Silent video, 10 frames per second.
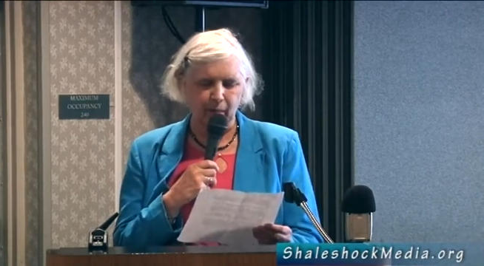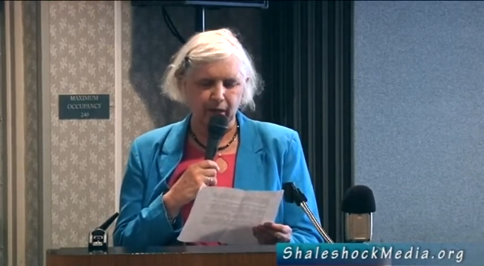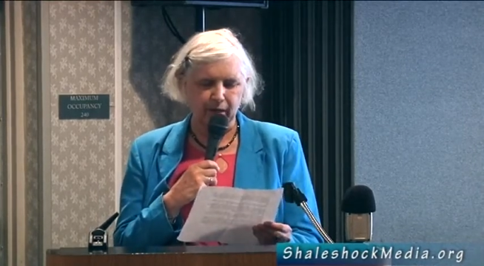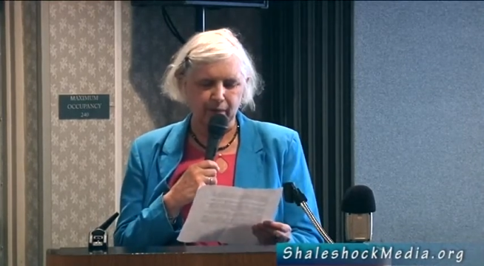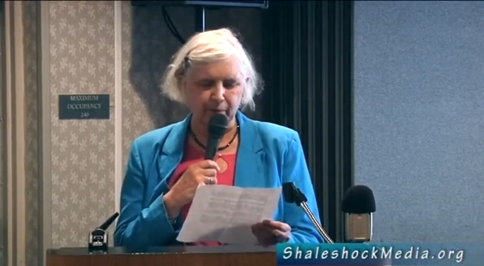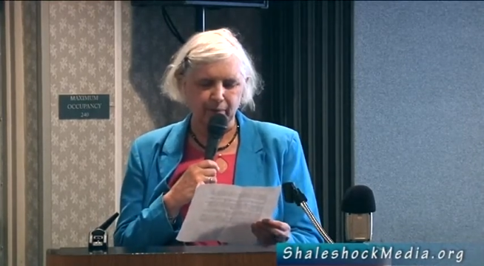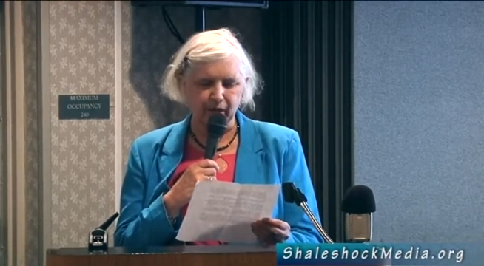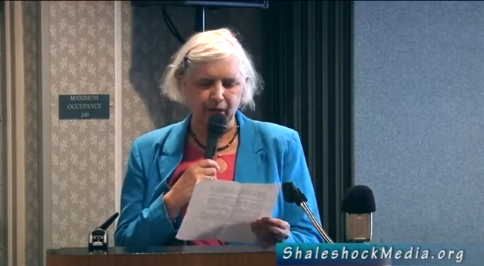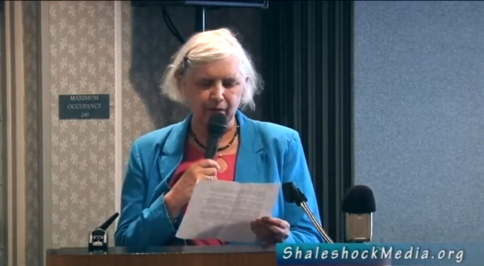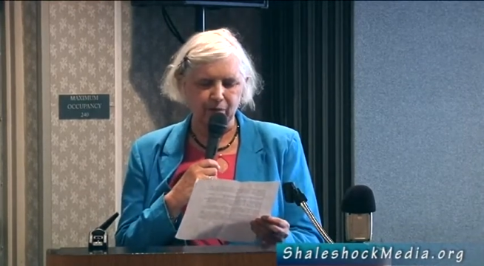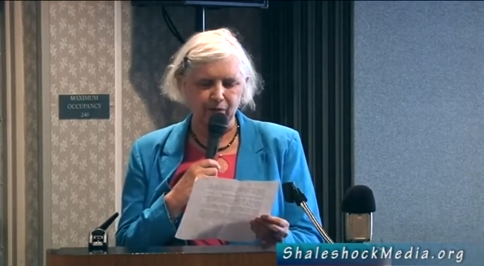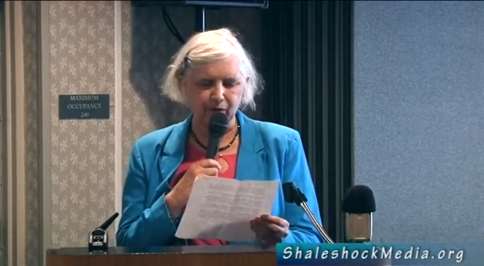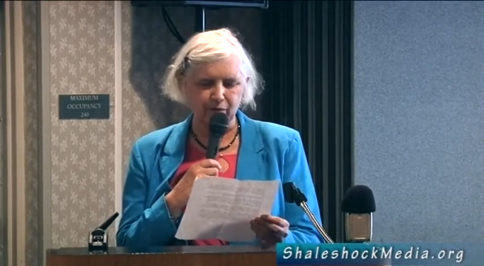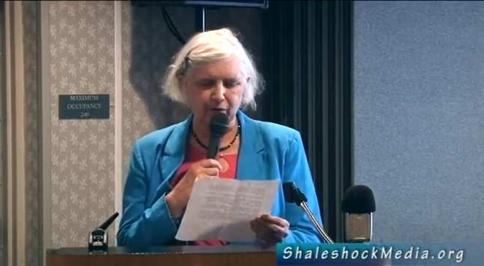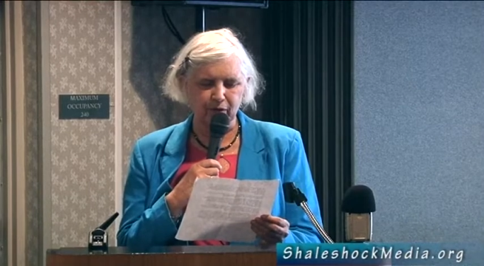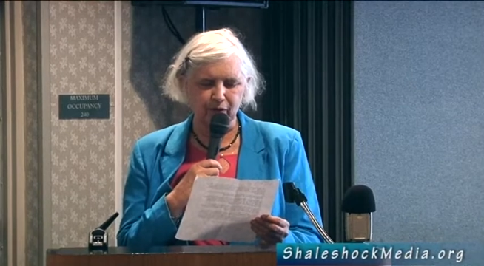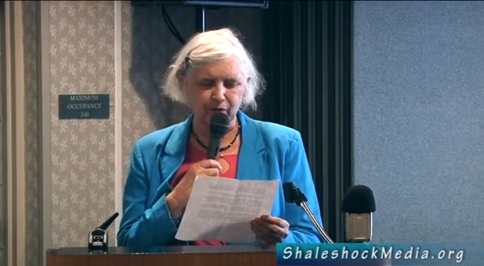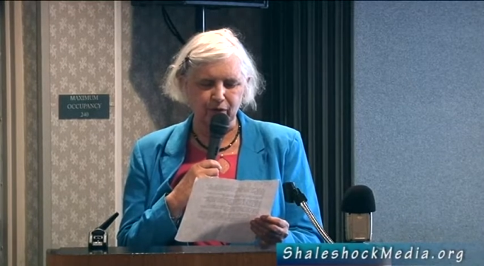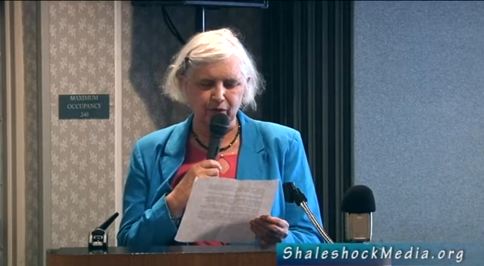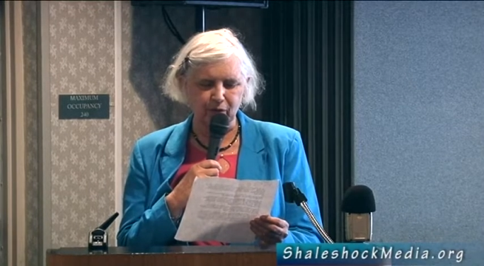I really
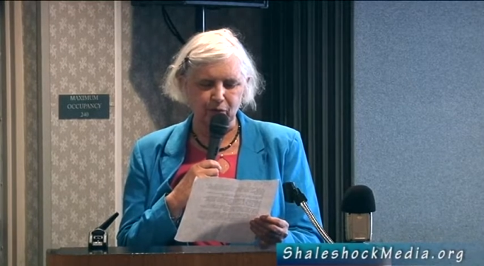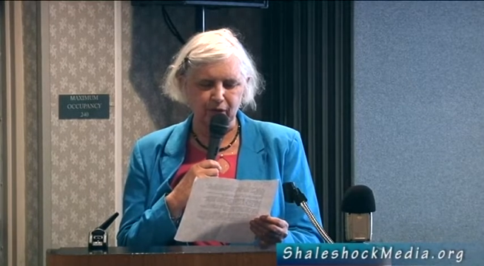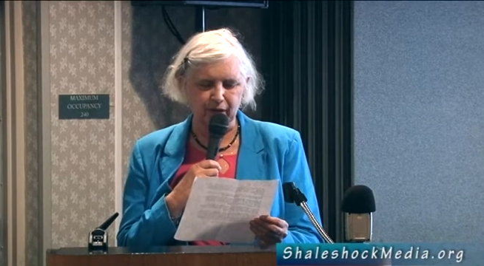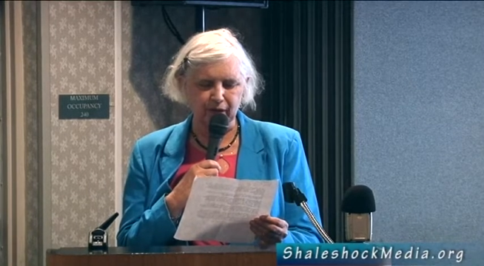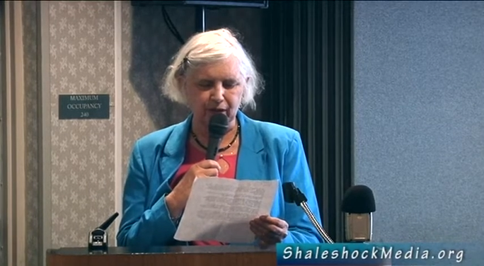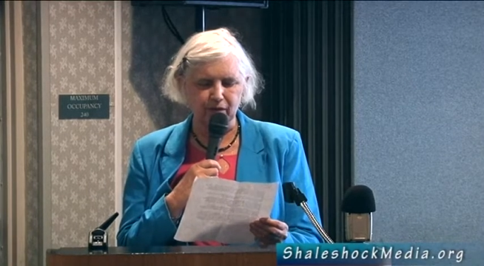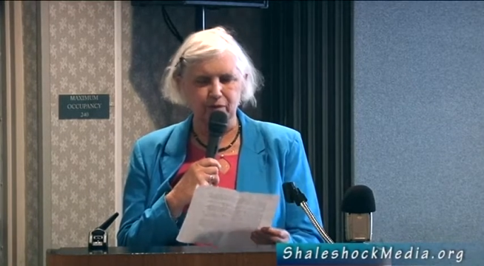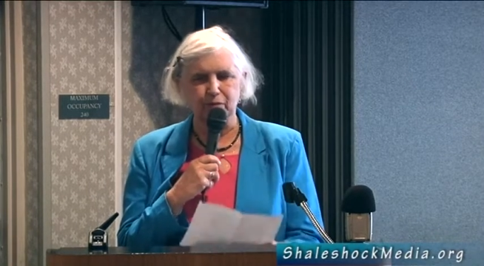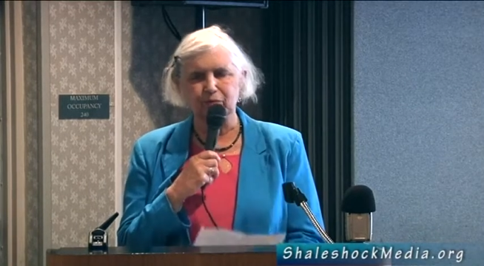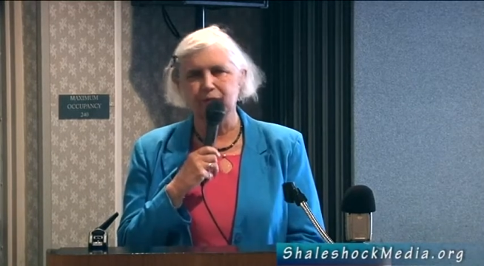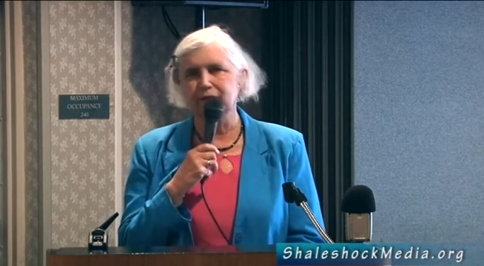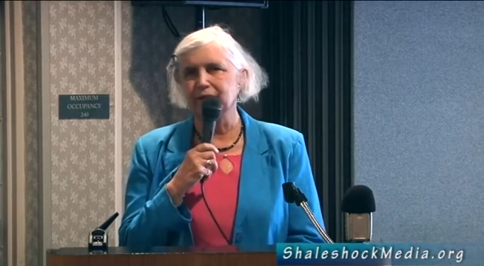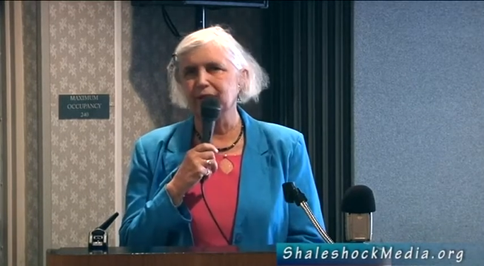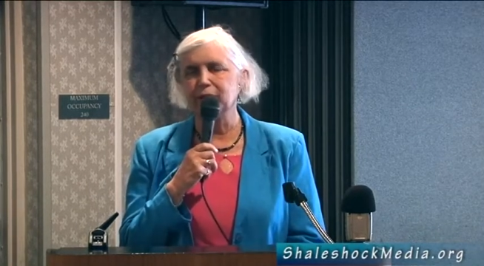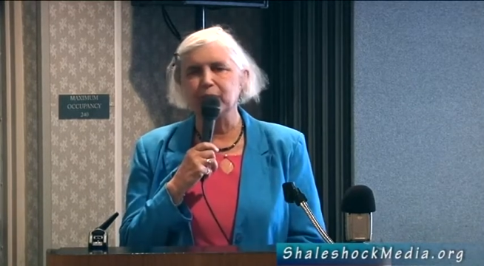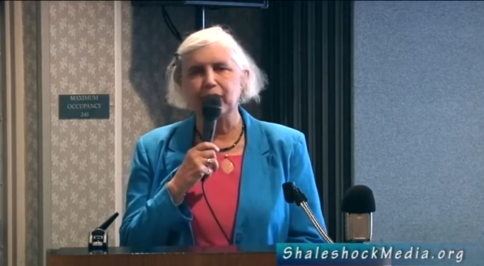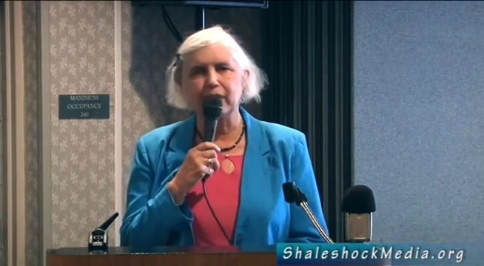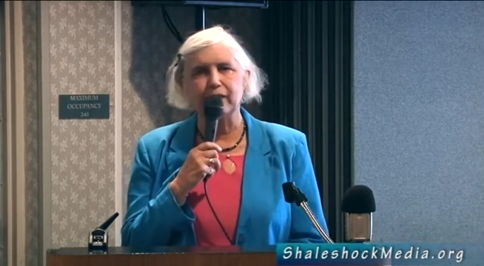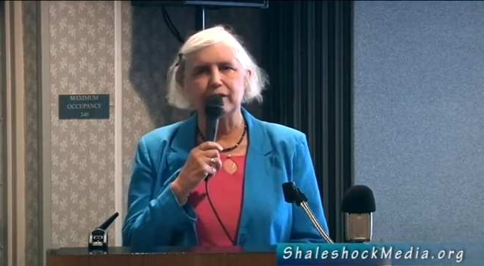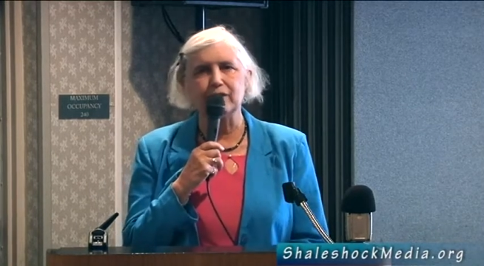feel that we need to get
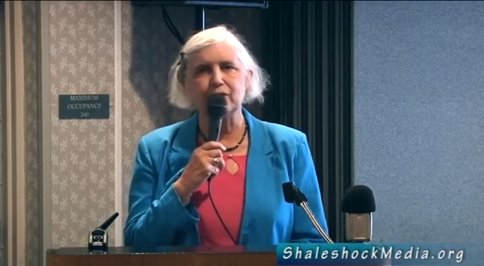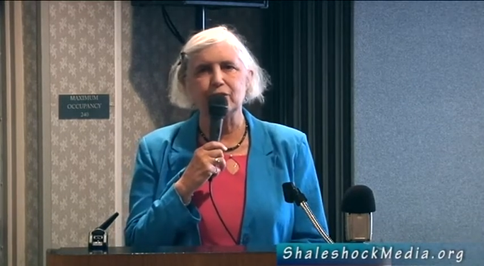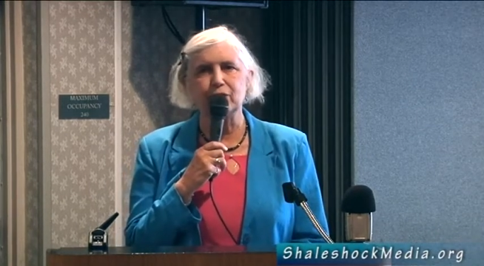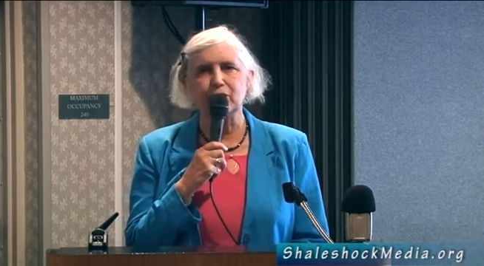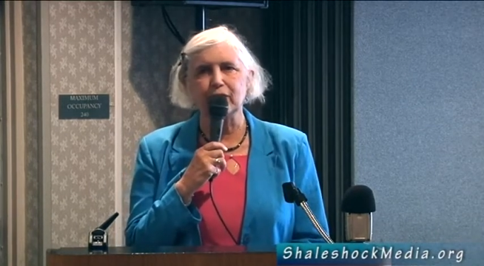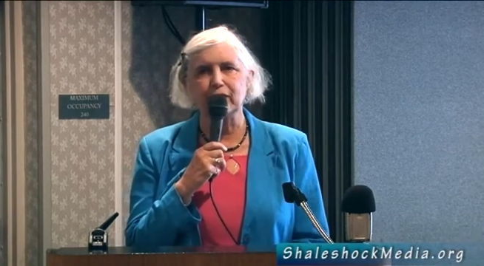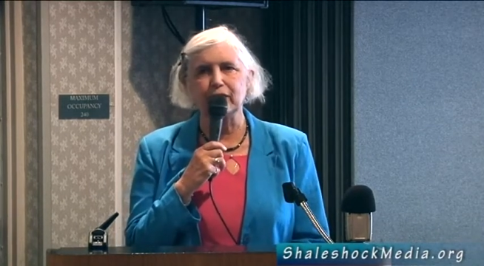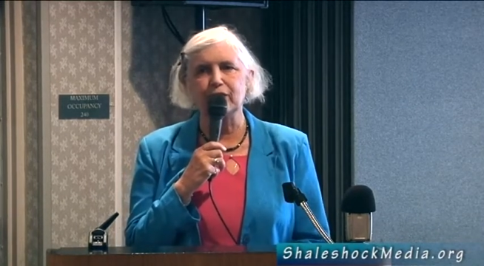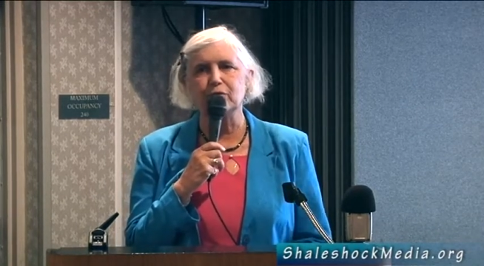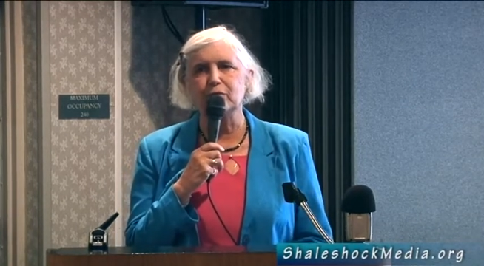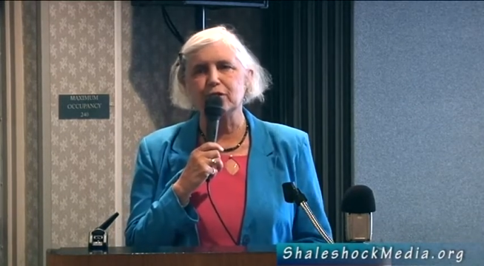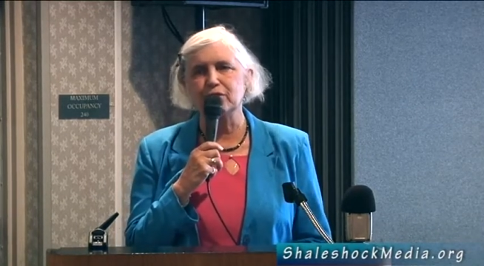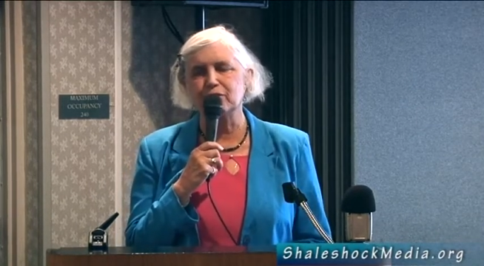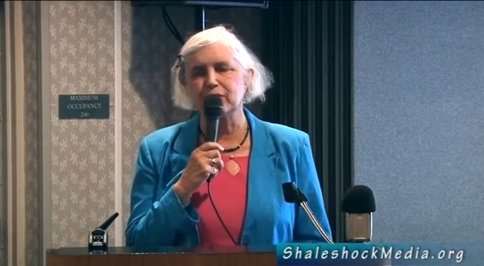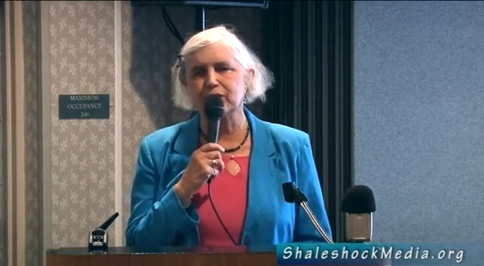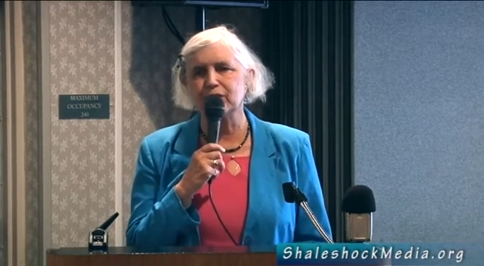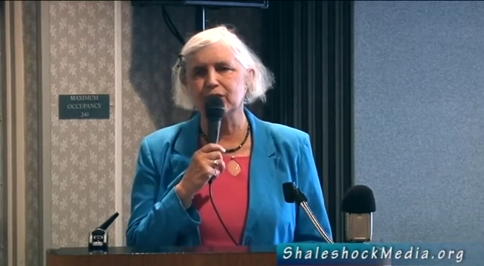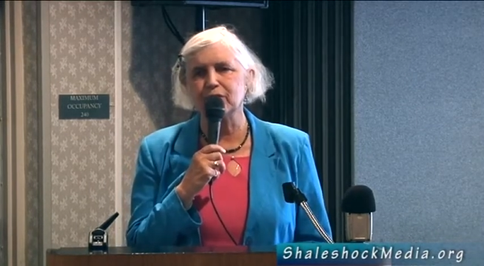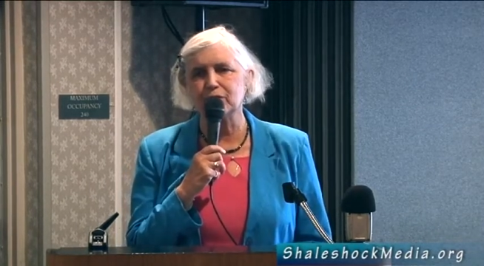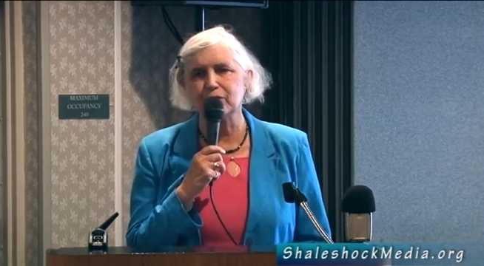back into trying to restrict our
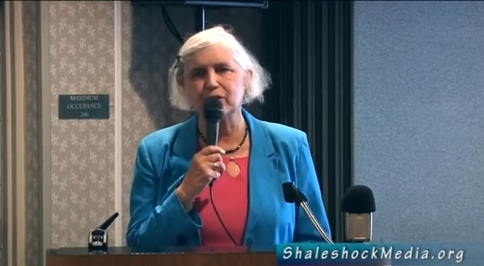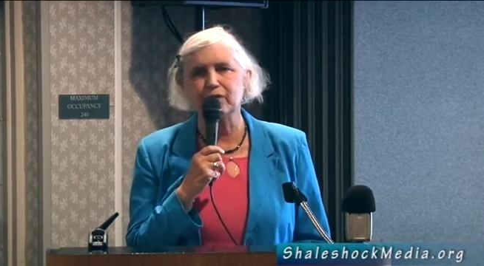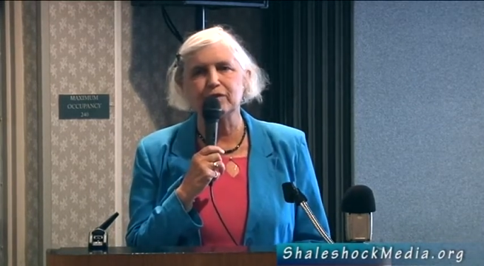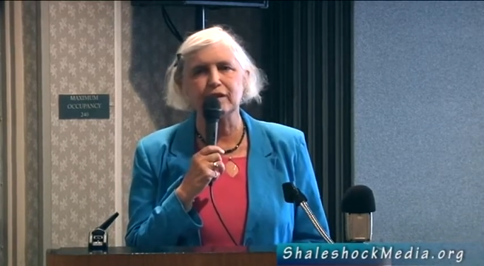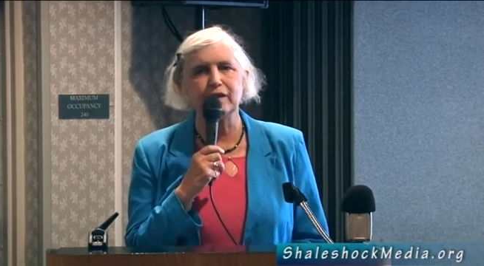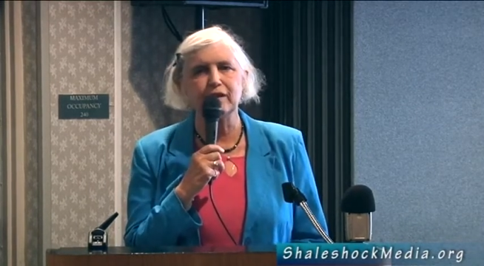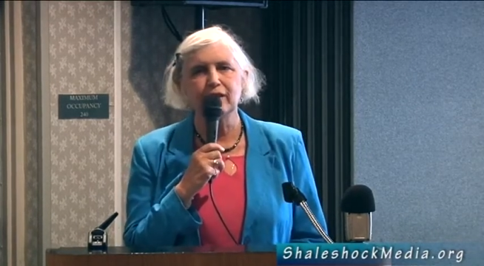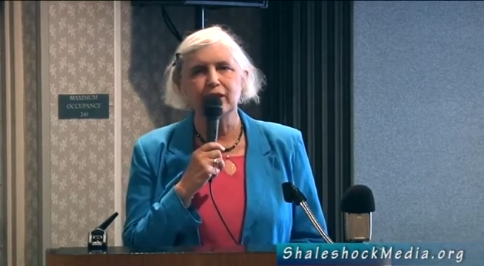use of energy